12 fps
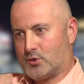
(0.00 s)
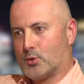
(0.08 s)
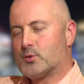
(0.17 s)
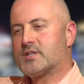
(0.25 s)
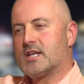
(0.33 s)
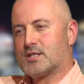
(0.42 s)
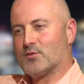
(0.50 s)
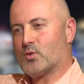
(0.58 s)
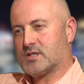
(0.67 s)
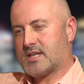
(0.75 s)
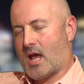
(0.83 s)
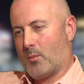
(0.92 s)
your sense of
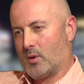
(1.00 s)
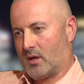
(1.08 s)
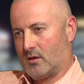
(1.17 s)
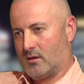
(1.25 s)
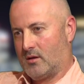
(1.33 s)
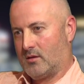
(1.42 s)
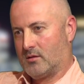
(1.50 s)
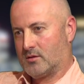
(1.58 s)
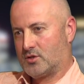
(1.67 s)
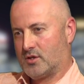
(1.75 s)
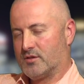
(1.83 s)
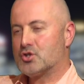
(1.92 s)
what's happening
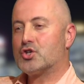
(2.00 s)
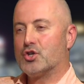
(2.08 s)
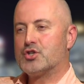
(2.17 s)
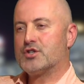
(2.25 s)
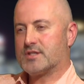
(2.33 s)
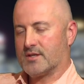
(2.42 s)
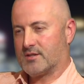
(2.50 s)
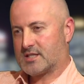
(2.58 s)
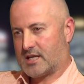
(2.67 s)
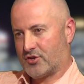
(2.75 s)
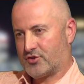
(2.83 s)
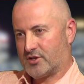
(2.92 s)
in the churches in this
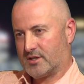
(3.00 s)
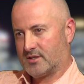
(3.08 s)
country?